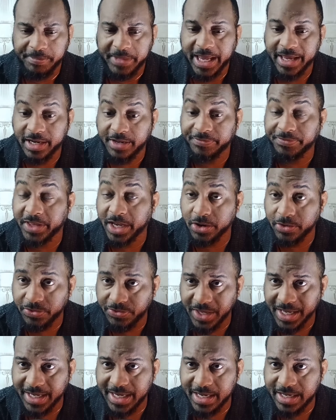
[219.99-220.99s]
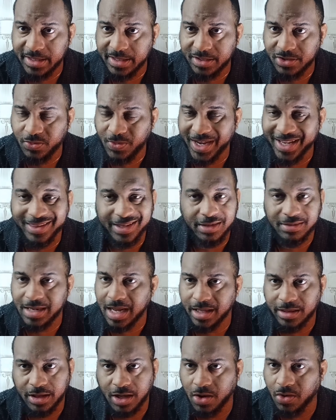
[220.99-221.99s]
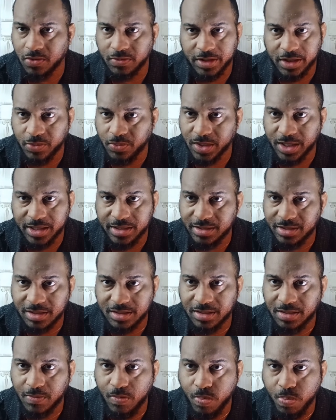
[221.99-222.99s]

And if they're thinking this way, they're not the only ones.